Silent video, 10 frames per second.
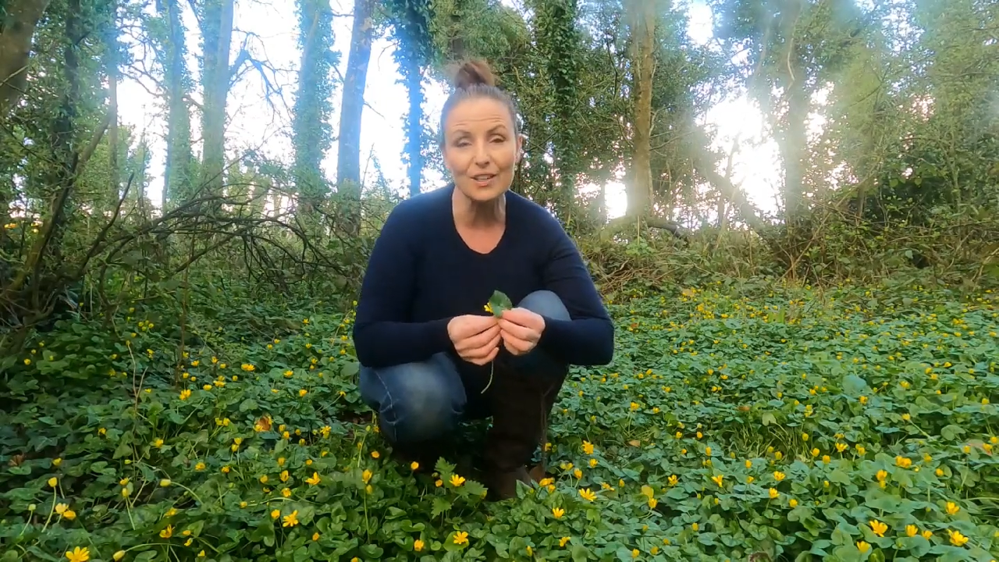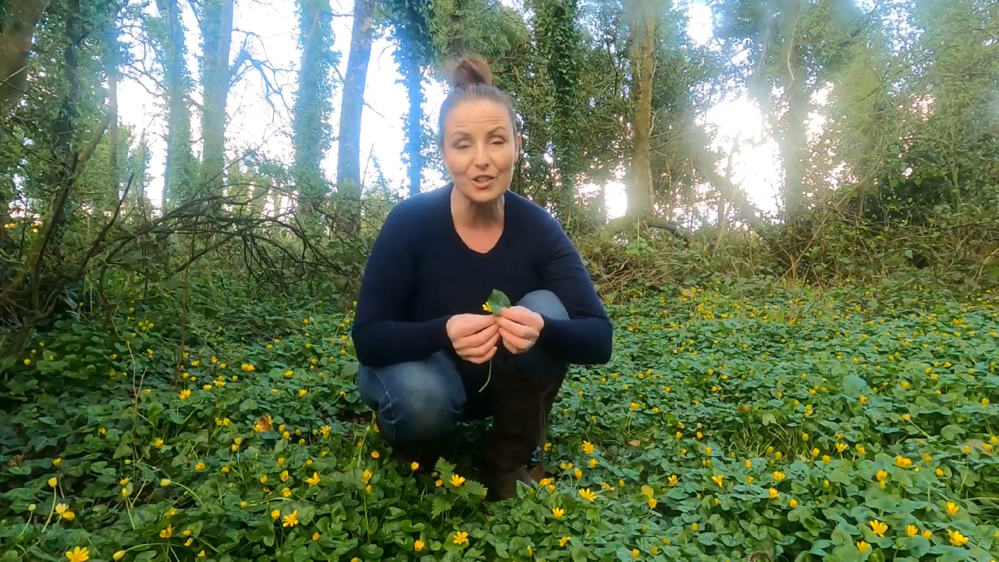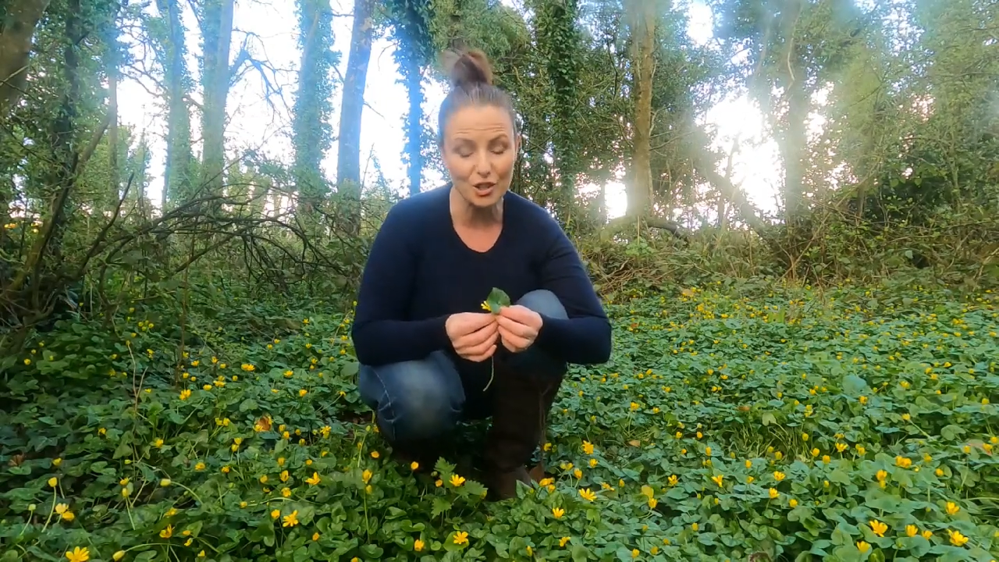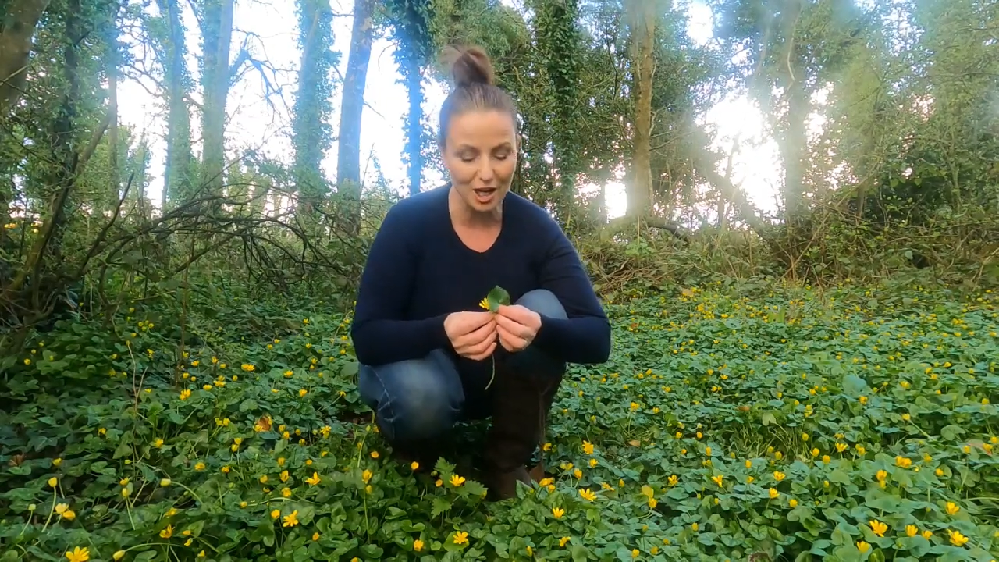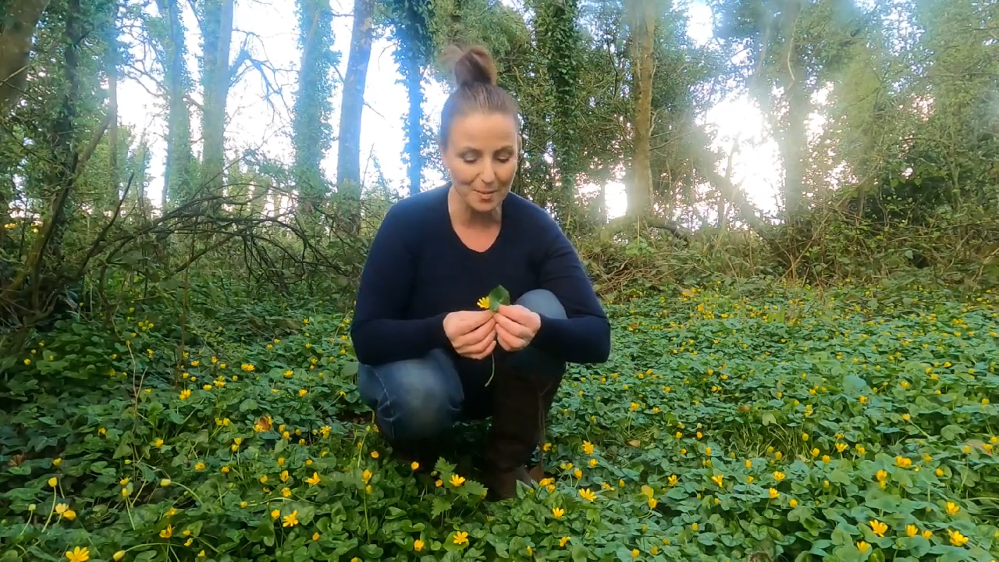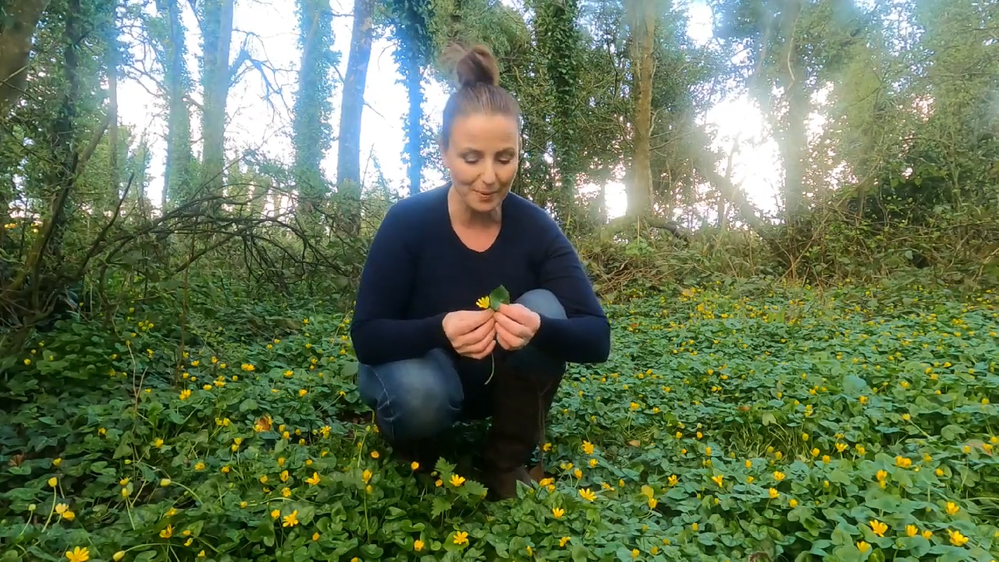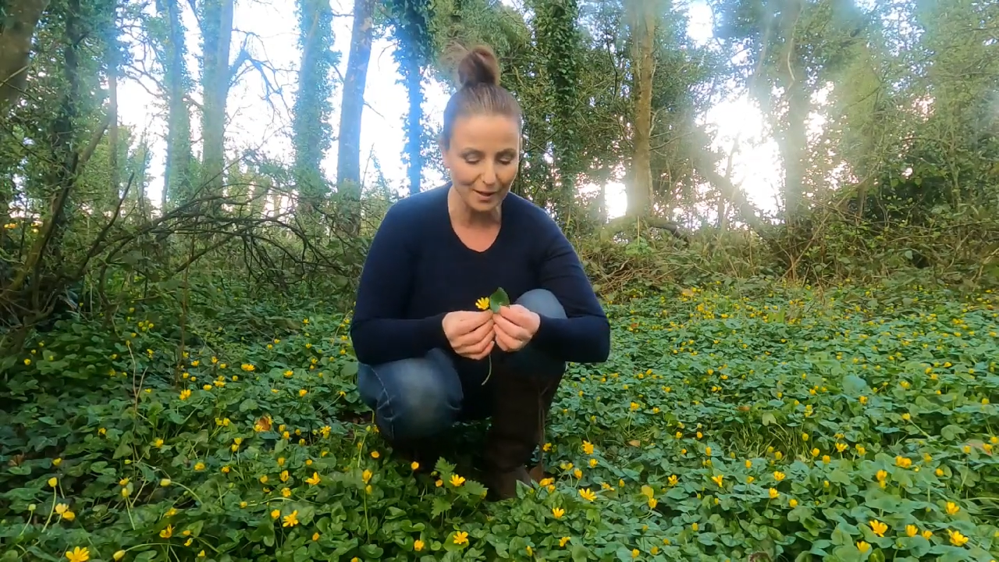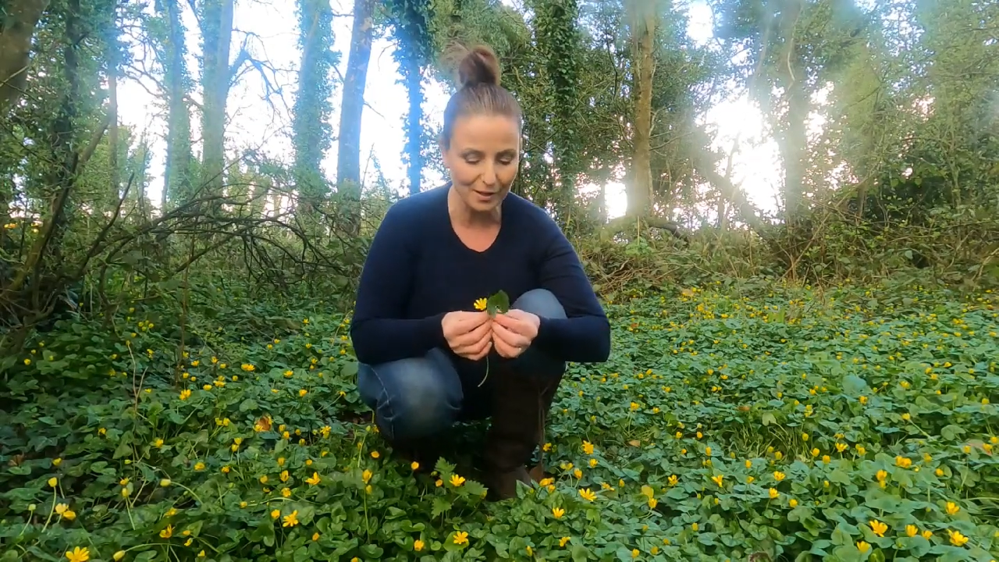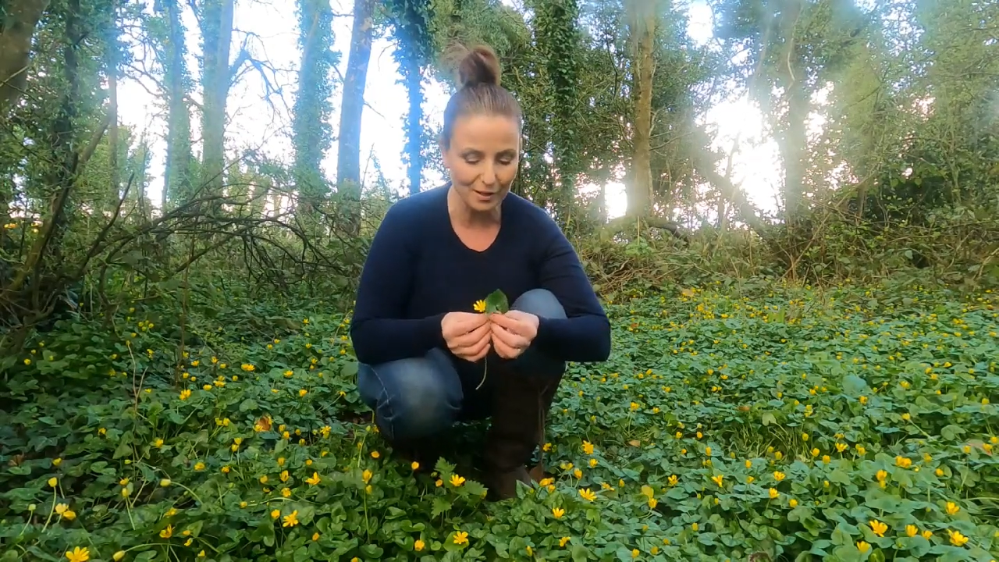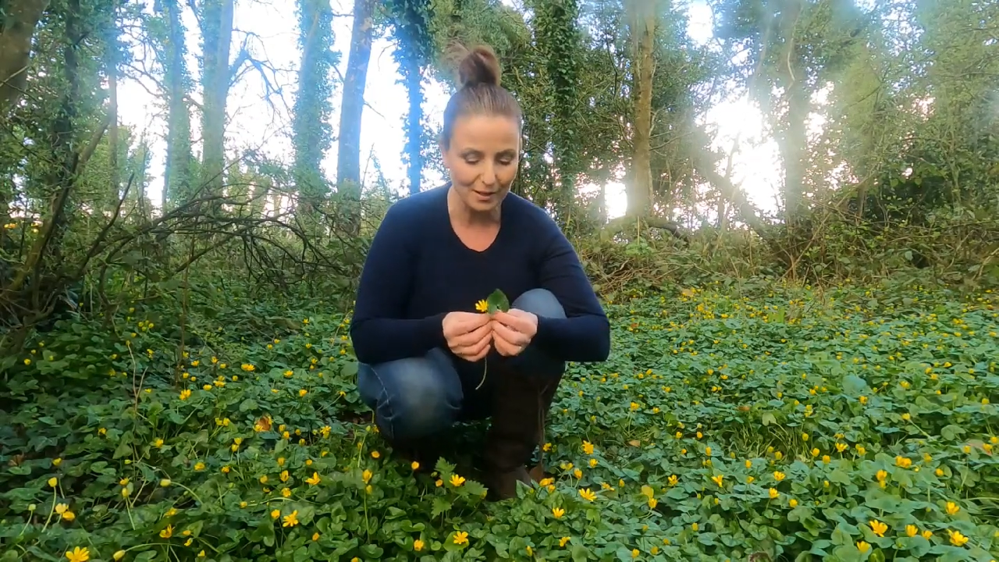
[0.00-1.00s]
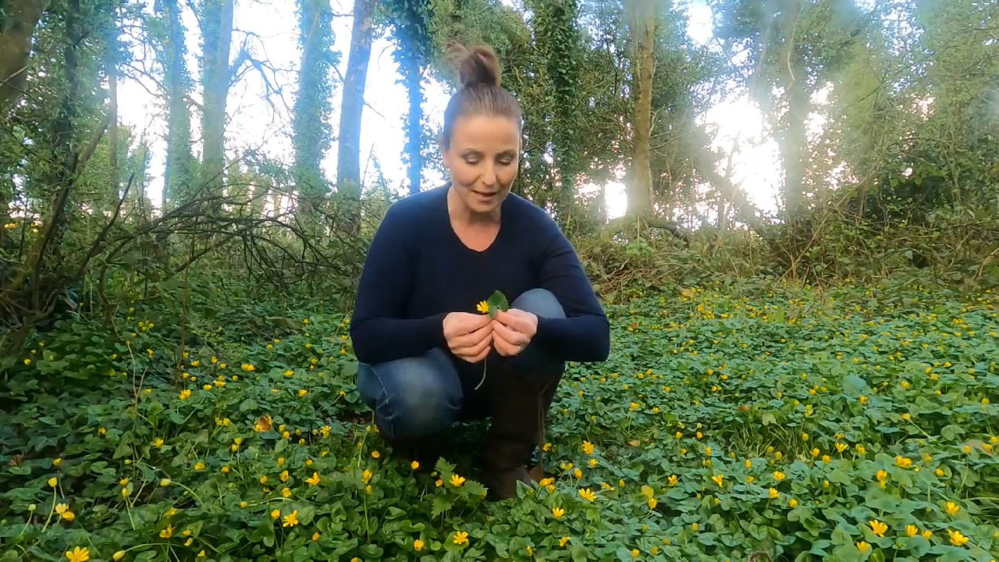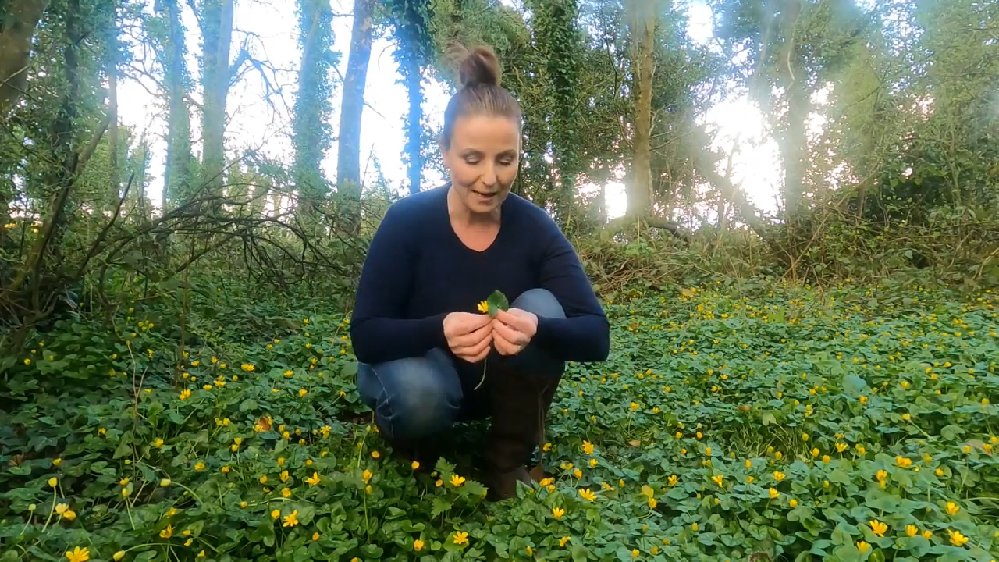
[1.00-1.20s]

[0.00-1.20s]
in childbirth,